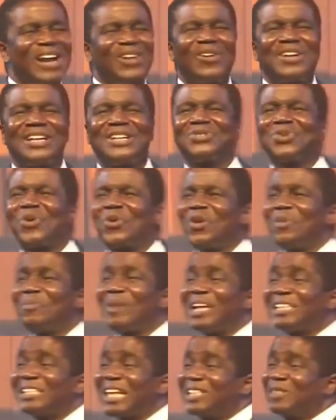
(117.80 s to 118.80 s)
auditorium
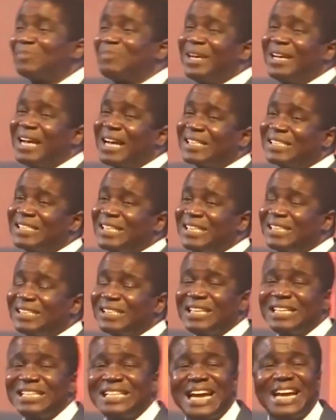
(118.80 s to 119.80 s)
that's as big as this.
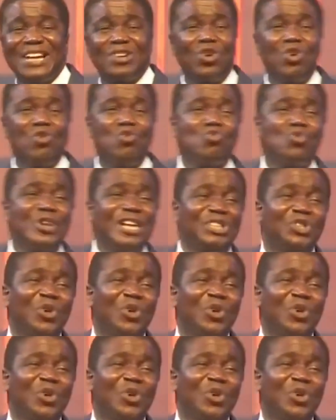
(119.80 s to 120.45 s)
They don't wish